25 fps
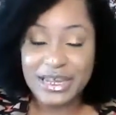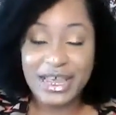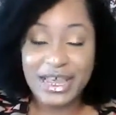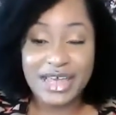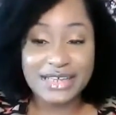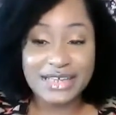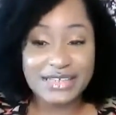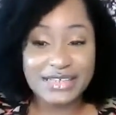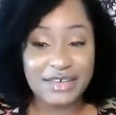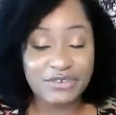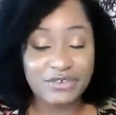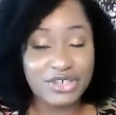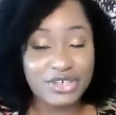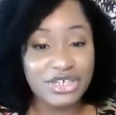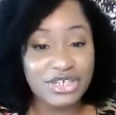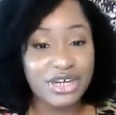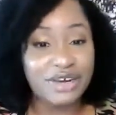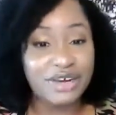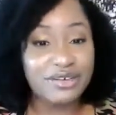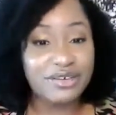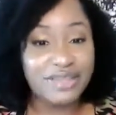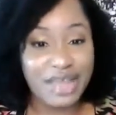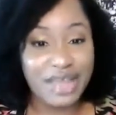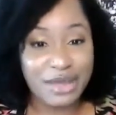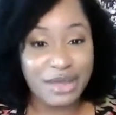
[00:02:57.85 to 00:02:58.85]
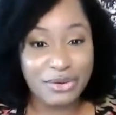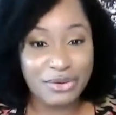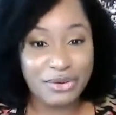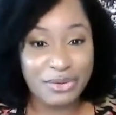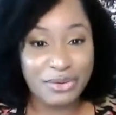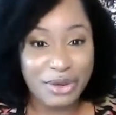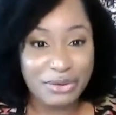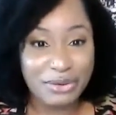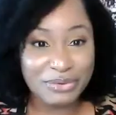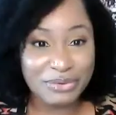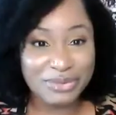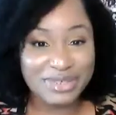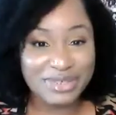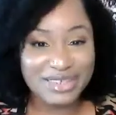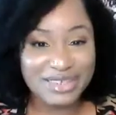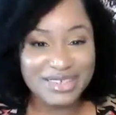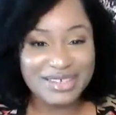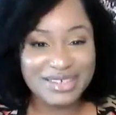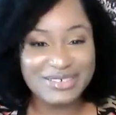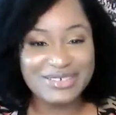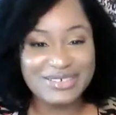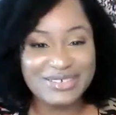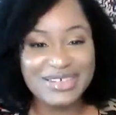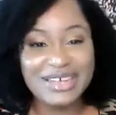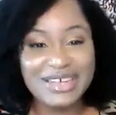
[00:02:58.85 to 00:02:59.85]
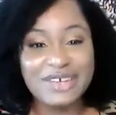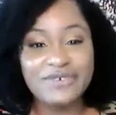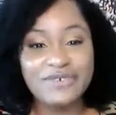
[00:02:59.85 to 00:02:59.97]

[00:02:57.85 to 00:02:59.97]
as I've shared that quote with you,